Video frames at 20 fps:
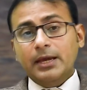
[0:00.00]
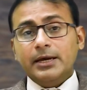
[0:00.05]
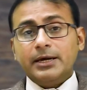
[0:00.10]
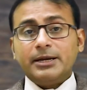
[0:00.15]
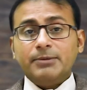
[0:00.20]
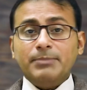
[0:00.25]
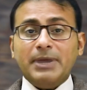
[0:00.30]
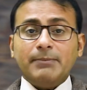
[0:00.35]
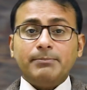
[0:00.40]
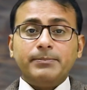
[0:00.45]

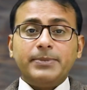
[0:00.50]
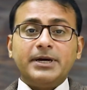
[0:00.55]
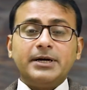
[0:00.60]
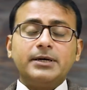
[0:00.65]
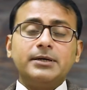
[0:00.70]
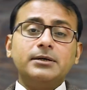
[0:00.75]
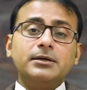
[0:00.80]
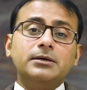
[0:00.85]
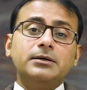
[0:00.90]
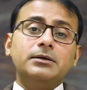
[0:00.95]

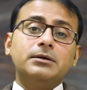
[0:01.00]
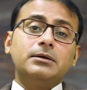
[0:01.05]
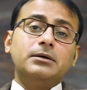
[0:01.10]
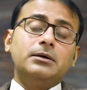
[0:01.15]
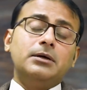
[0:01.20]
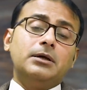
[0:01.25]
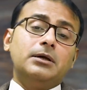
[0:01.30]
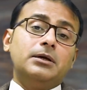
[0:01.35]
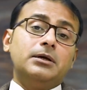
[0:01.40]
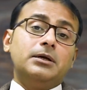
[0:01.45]
Remember,
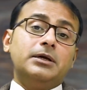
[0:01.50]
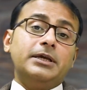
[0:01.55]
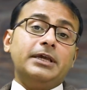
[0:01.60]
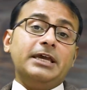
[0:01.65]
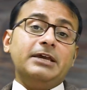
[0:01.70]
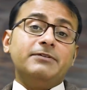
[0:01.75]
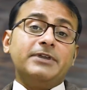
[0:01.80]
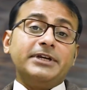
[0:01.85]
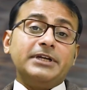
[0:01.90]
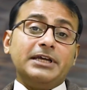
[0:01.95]

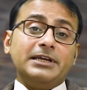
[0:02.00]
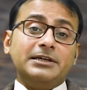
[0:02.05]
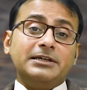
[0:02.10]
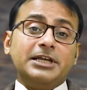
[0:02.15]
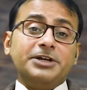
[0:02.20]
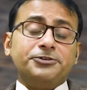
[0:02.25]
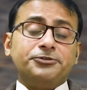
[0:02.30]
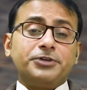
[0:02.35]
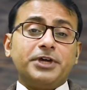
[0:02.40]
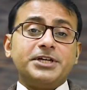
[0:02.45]
even in
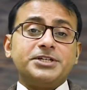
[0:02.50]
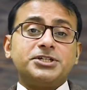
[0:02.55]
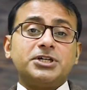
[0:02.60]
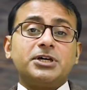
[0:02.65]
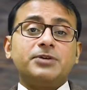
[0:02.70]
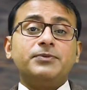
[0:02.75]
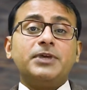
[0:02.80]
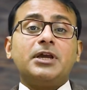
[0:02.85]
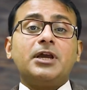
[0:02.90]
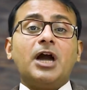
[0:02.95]

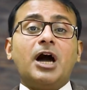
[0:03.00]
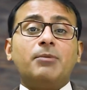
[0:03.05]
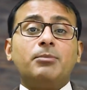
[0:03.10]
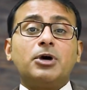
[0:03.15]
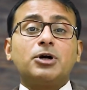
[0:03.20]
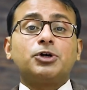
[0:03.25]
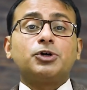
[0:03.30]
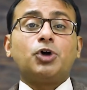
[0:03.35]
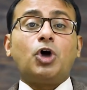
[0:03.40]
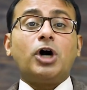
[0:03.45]
literature, we come
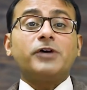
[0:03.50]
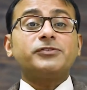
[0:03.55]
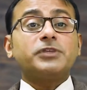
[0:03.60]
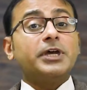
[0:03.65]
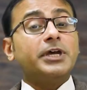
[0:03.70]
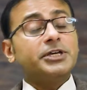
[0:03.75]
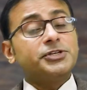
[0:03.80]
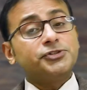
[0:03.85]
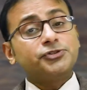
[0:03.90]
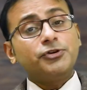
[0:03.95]
across
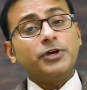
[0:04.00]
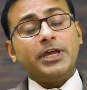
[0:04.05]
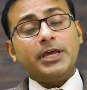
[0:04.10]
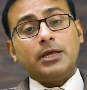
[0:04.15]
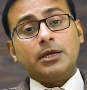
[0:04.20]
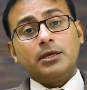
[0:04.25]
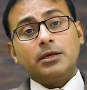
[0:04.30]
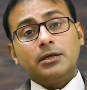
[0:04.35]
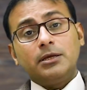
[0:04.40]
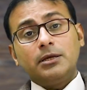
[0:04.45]

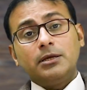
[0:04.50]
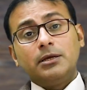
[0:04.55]
history.